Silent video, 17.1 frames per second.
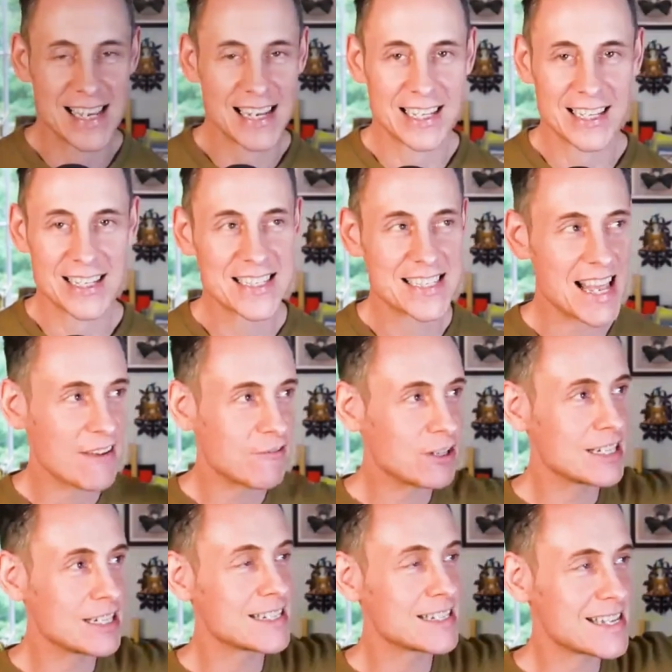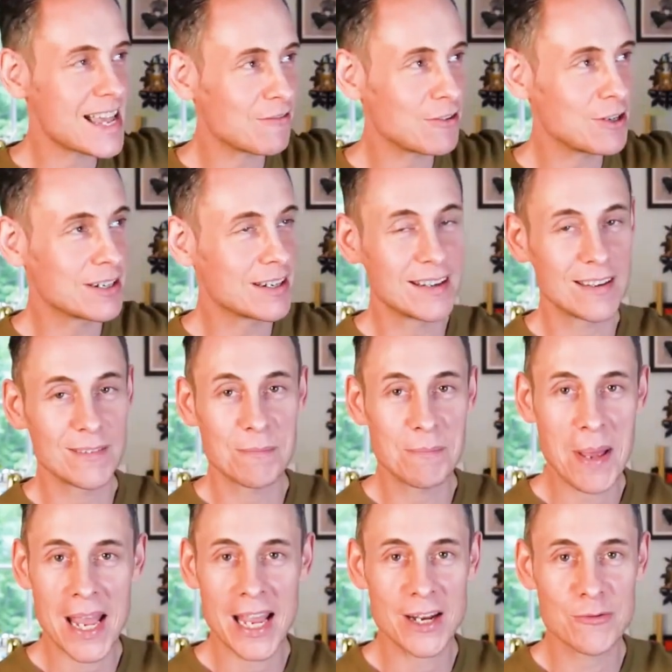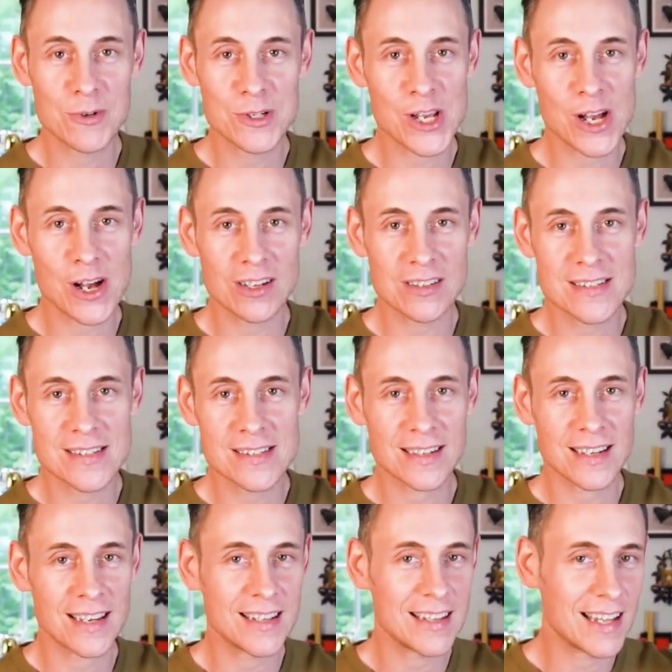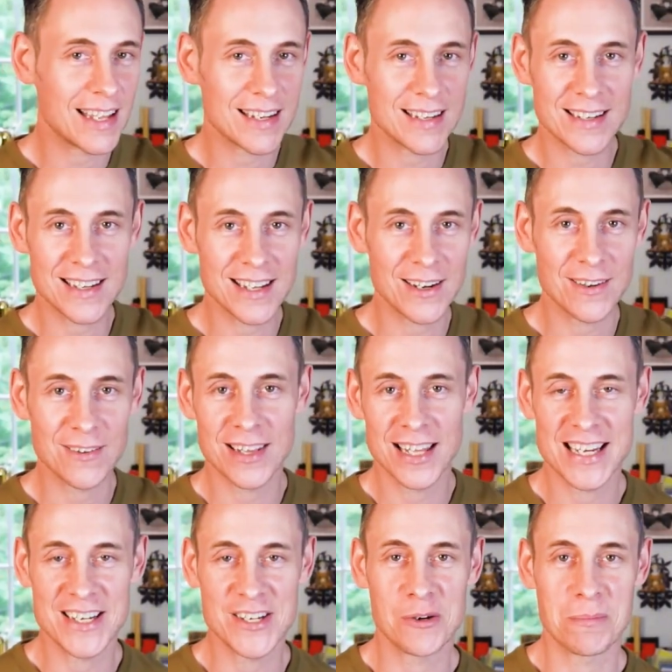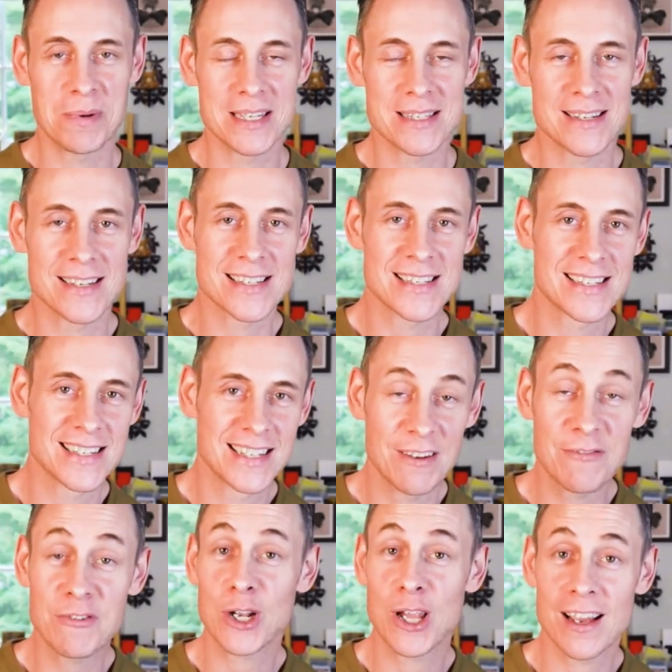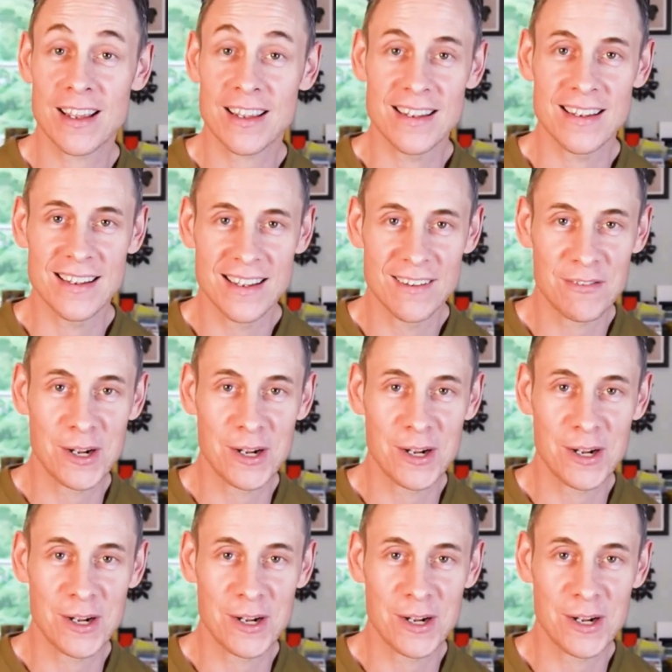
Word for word: it's like seven seven paid results and then you know then your business if you're lucky